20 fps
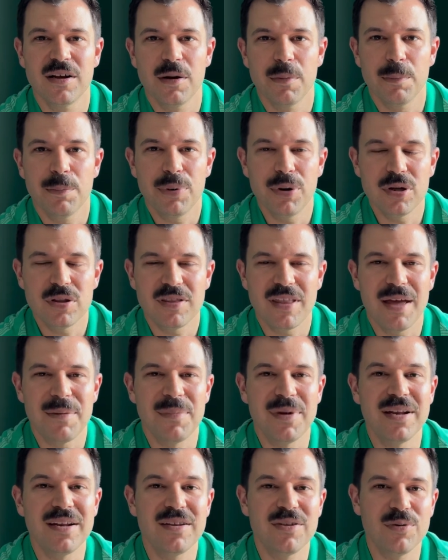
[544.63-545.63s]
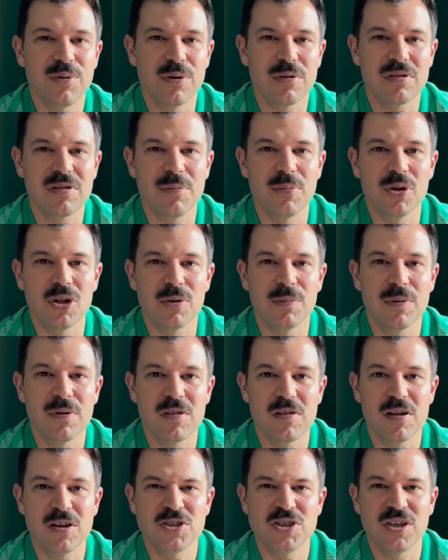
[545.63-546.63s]
put them into a similar
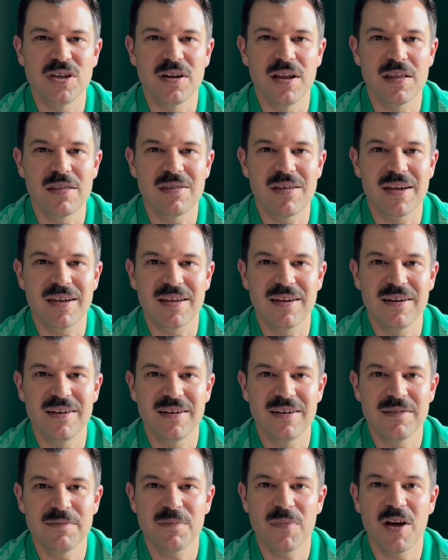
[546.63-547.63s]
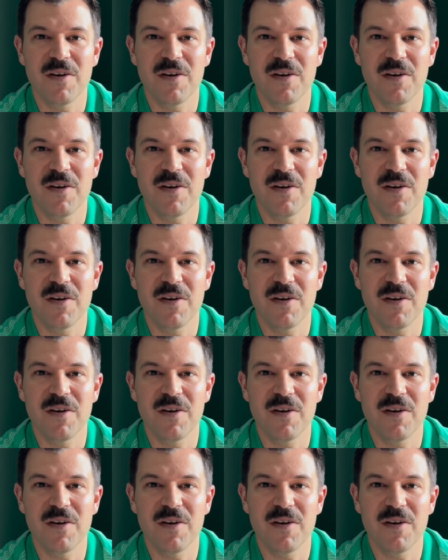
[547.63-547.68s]
position as like a